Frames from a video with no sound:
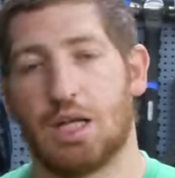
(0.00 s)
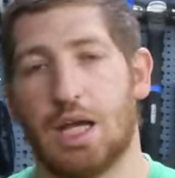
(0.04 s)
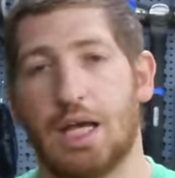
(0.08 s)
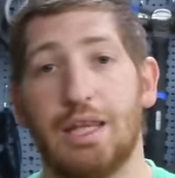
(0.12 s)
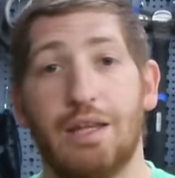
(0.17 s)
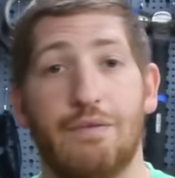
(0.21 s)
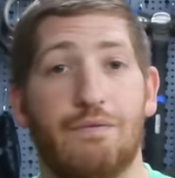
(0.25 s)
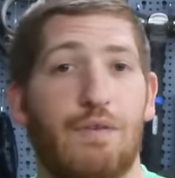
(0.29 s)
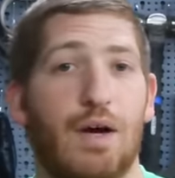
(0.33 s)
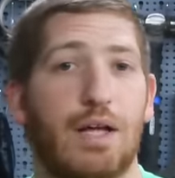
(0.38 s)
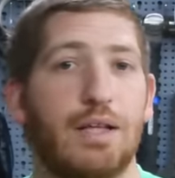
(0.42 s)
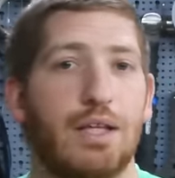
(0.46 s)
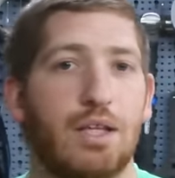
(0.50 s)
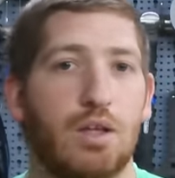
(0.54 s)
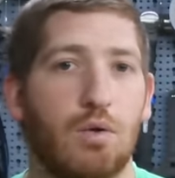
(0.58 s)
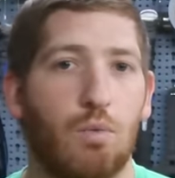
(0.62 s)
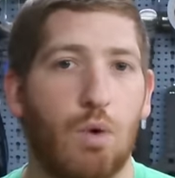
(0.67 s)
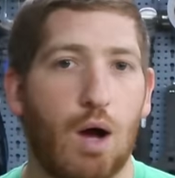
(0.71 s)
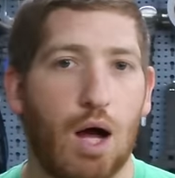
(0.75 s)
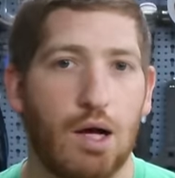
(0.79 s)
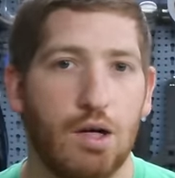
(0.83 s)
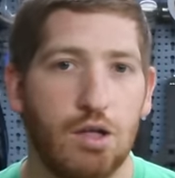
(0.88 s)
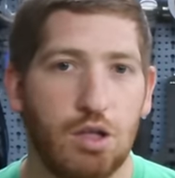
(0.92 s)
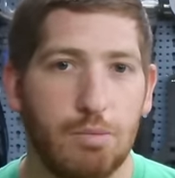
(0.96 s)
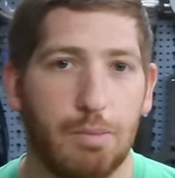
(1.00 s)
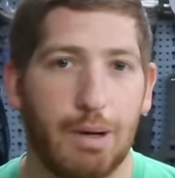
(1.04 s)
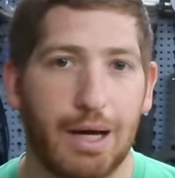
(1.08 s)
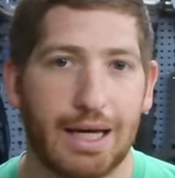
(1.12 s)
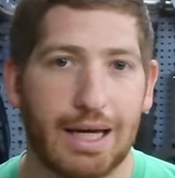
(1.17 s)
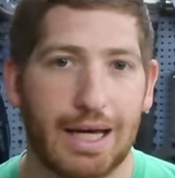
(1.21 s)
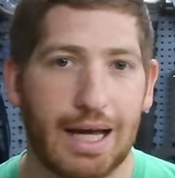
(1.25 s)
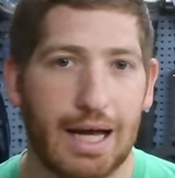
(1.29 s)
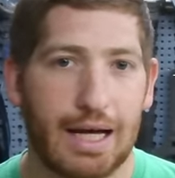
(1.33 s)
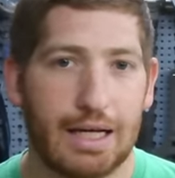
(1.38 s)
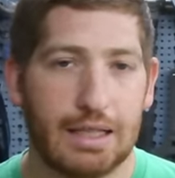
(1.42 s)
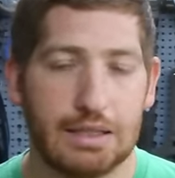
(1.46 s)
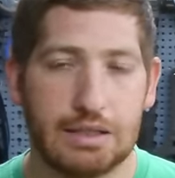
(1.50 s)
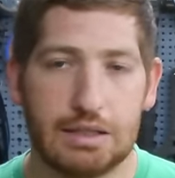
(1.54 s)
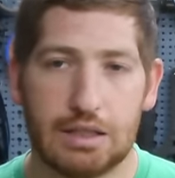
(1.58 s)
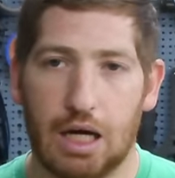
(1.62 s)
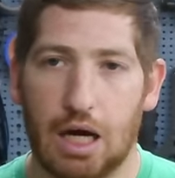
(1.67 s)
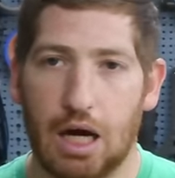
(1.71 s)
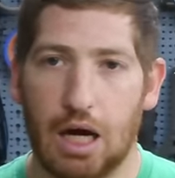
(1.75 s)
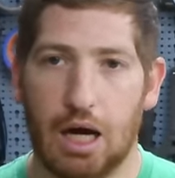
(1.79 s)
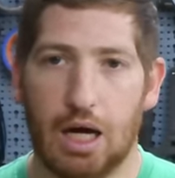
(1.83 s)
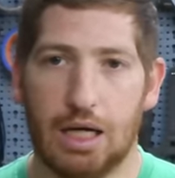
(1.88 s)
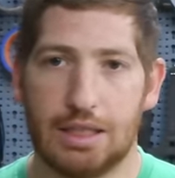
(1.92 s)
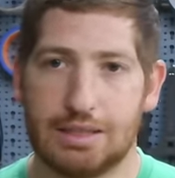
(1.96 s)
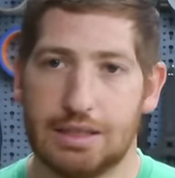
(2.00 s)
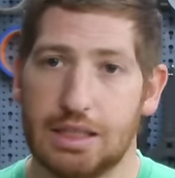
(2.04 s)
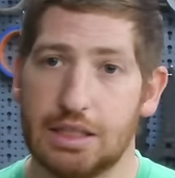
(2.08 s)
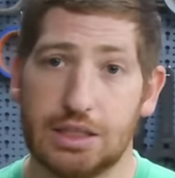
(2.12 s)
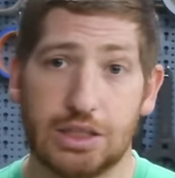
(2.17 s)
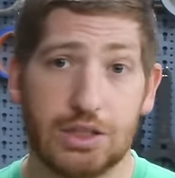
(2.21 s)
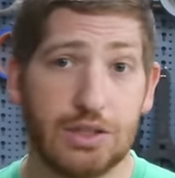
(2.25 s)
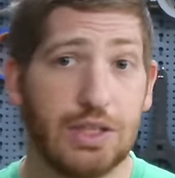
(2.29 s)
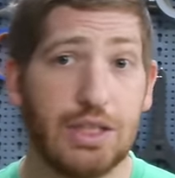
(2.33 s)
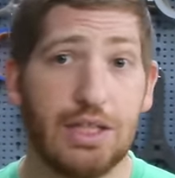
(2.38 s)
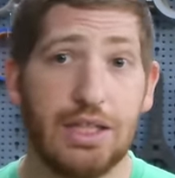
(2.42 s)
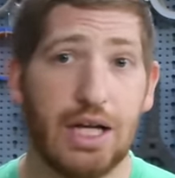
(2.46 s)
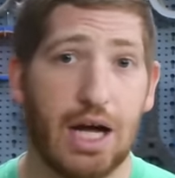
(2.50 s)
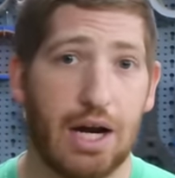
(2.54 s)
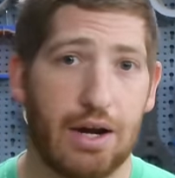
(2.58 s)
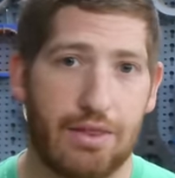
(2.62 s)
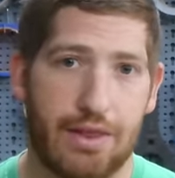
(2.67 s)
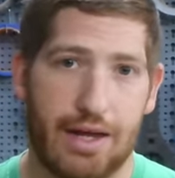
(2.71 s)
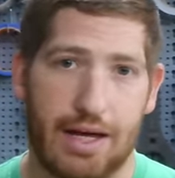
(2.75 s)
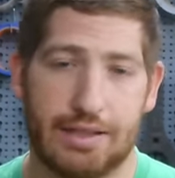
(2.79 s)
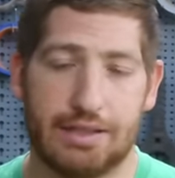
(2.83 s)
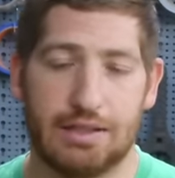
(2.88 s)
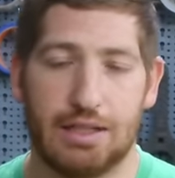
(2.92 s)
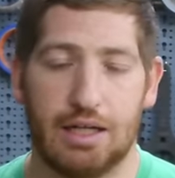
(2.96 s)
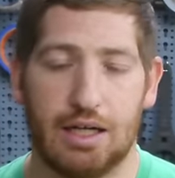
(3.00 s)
and then finally, the Wahoo bike has essentially none of that.